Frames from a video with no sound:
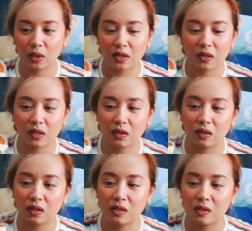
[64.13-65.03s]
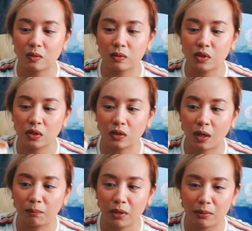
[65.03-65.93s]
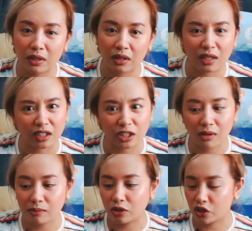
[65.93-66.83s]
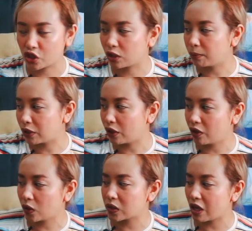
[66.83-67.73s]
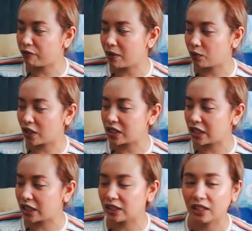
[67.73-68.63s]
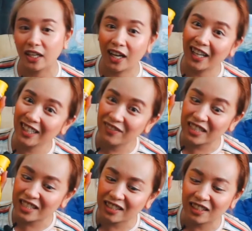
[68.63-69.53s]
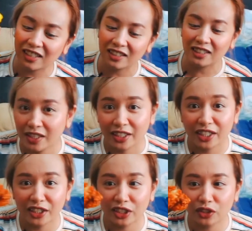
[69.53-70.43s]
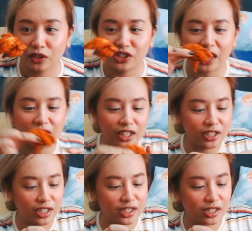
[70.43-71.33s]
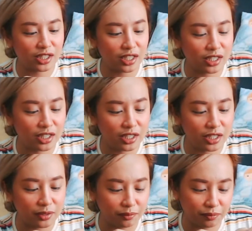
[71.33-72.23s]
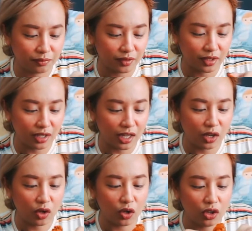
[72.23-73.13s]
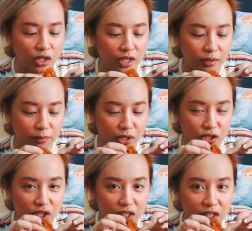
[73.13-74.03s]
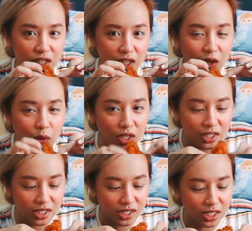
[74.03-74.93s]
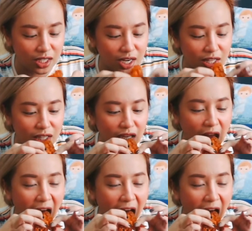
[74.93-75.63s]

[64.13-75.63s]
I think this should complement the Yangnyeom. I'm not sure. Pero I also have my resident honey mustard. Ayun natin tong Jack Daniels. Kasi alcoholic plus chicken equals. Tingnan natin.